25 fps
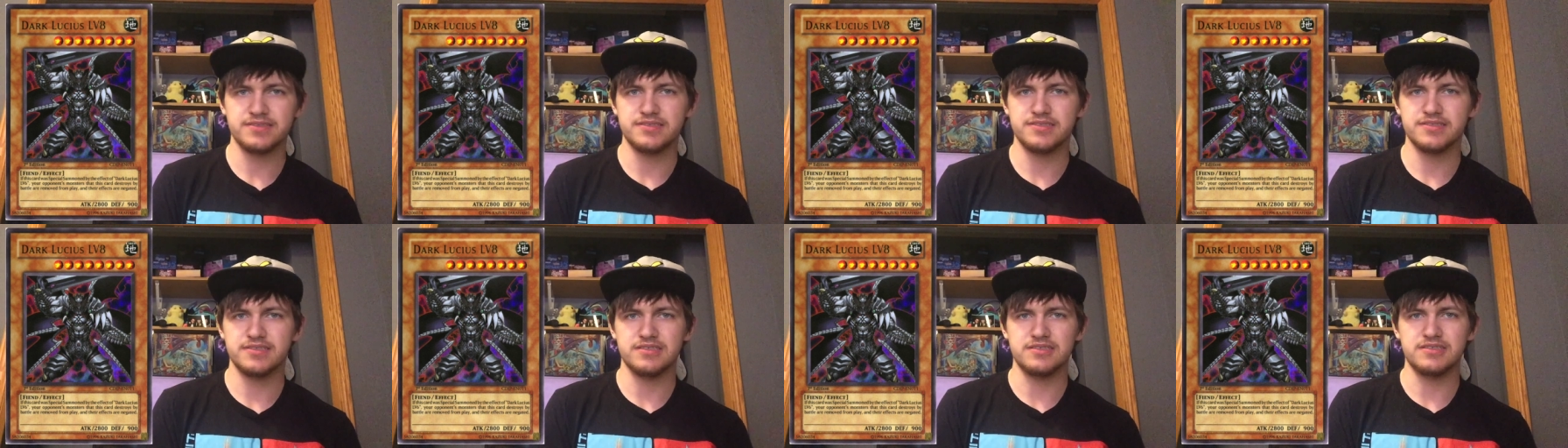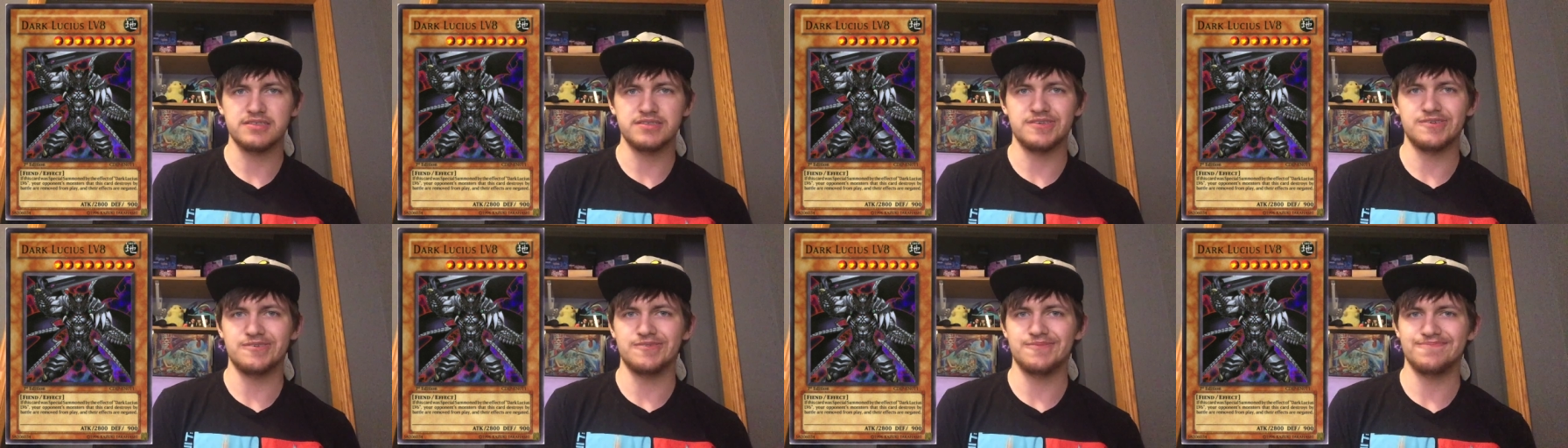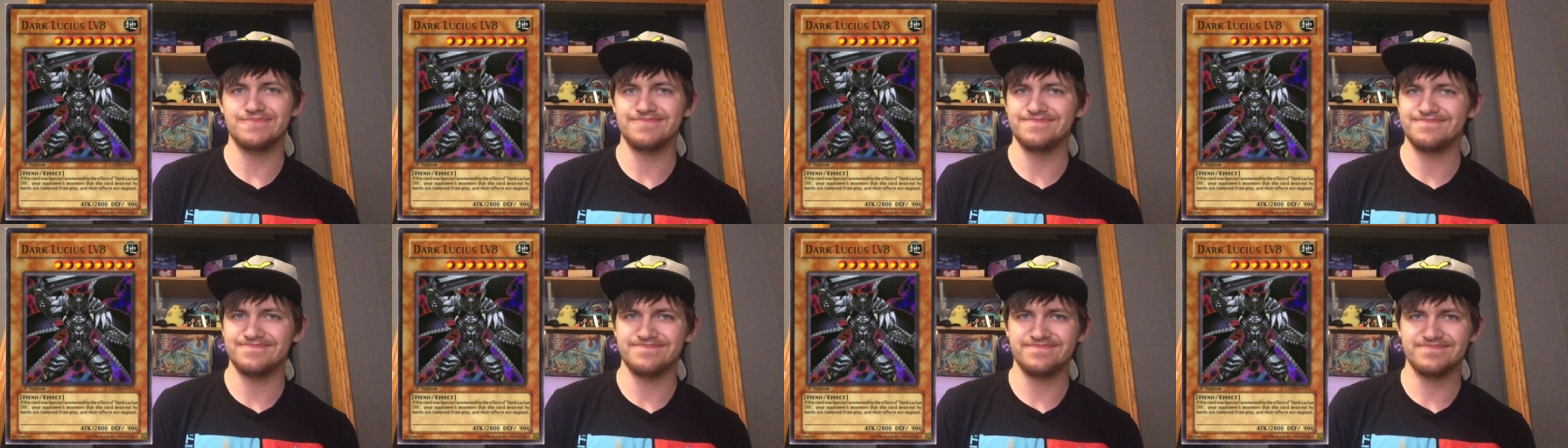So
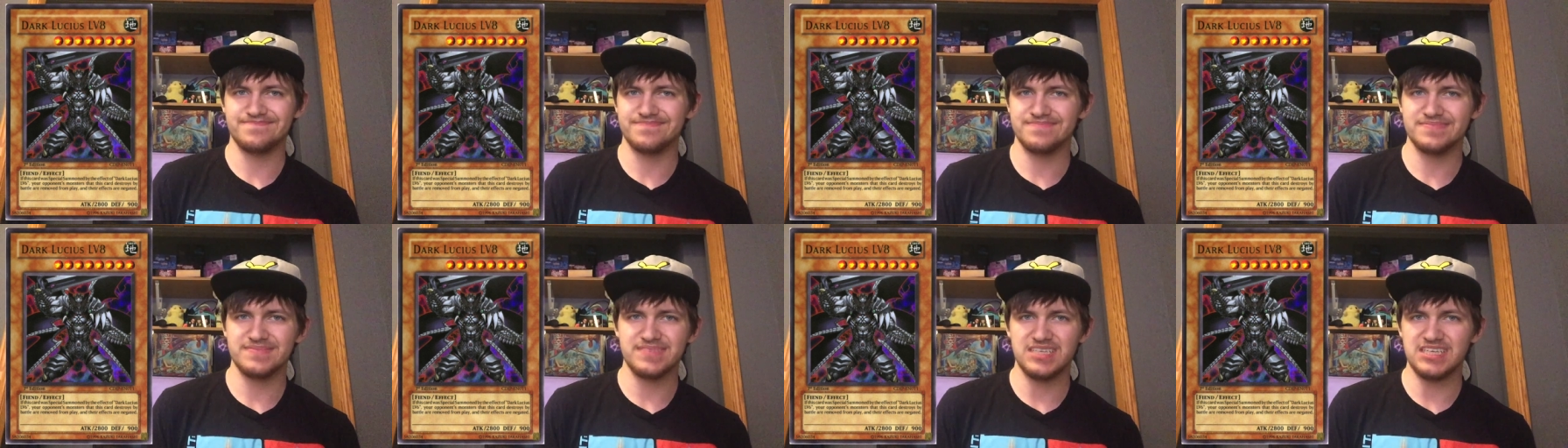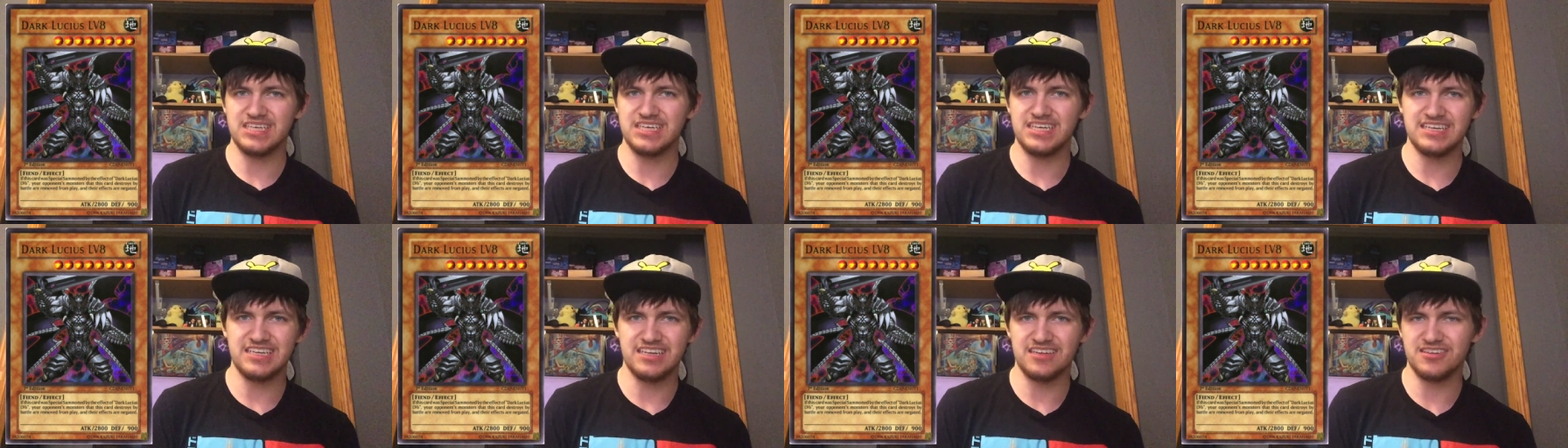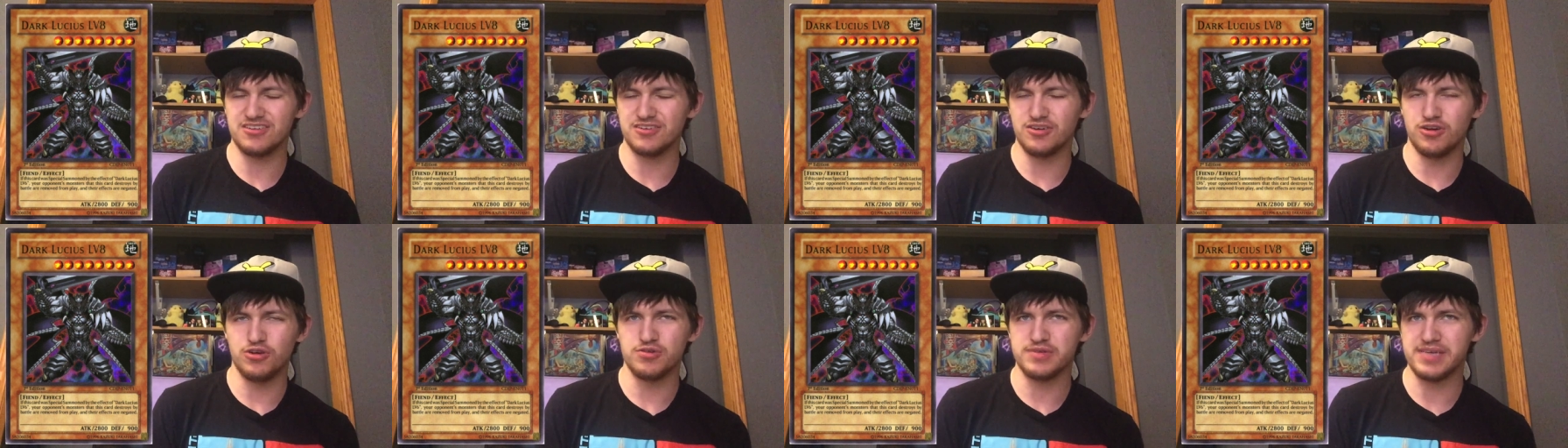
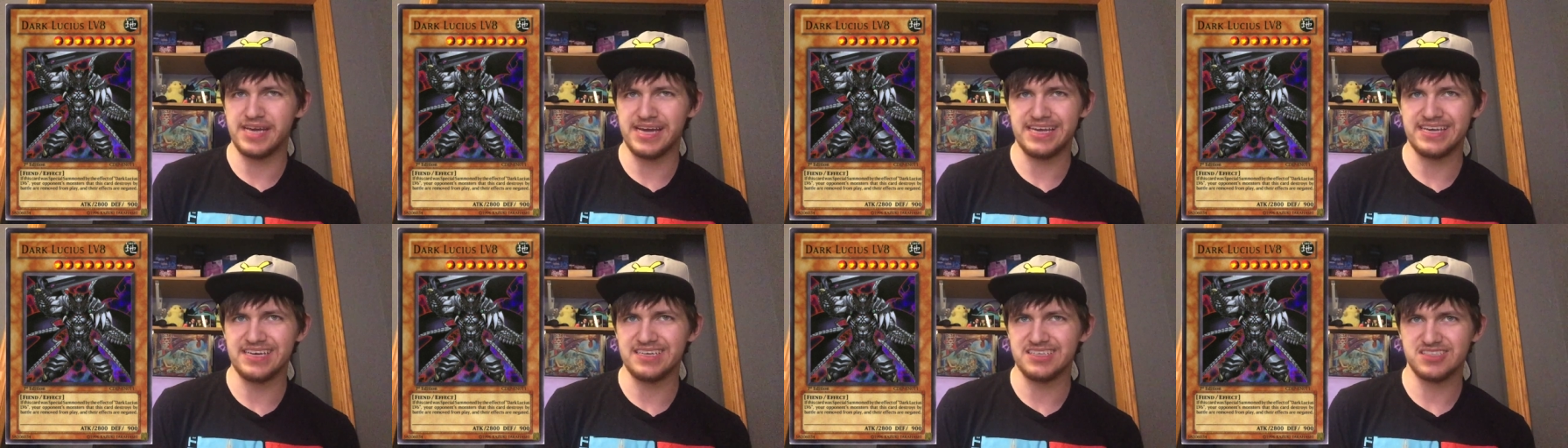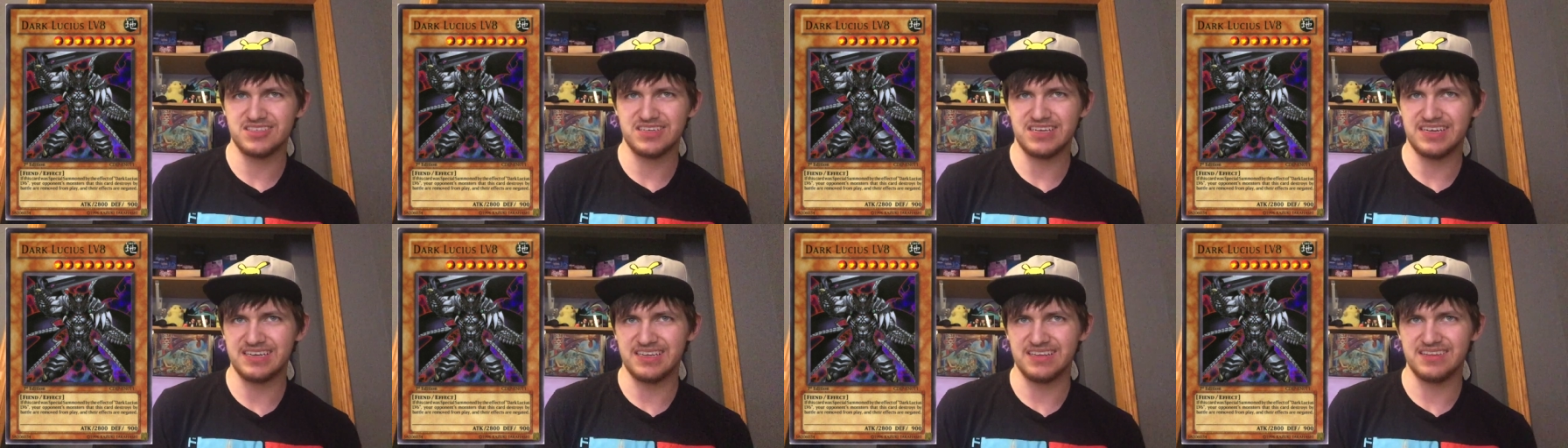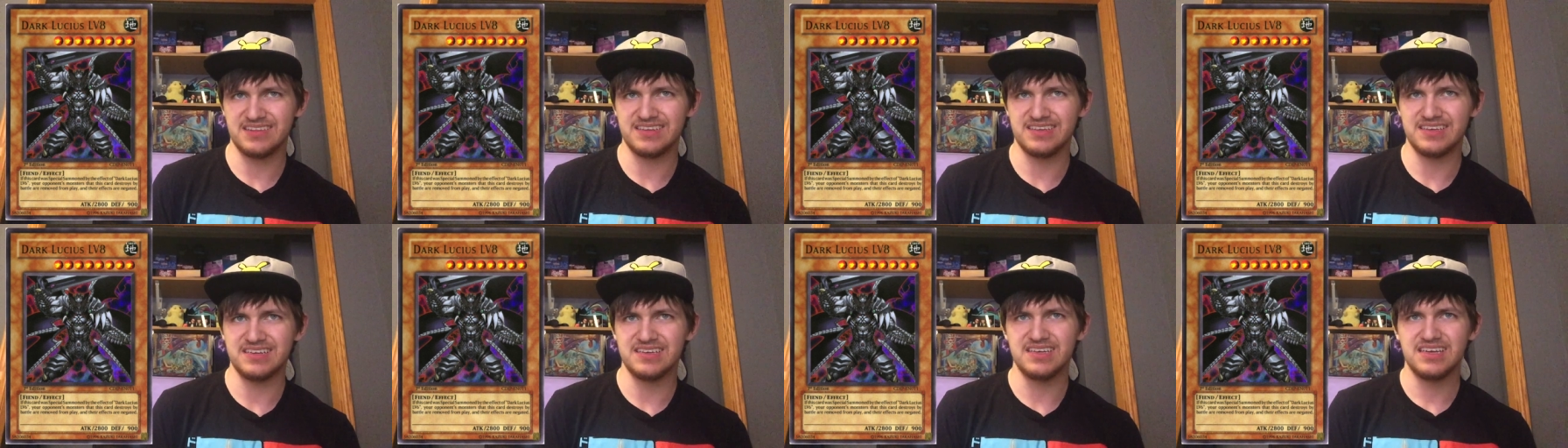another okay-ish kind
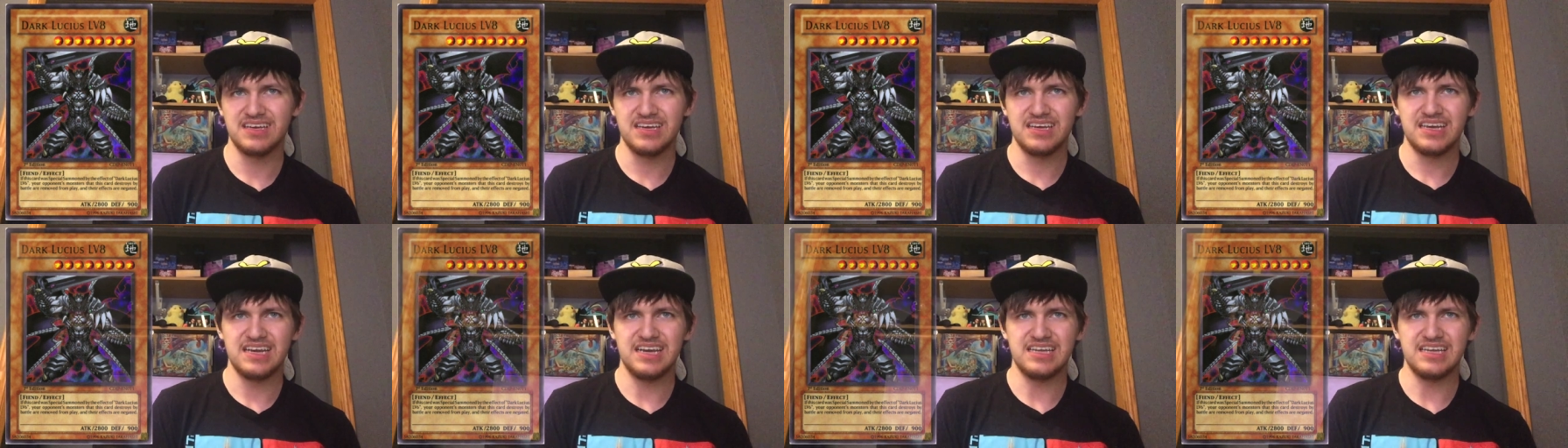of thing.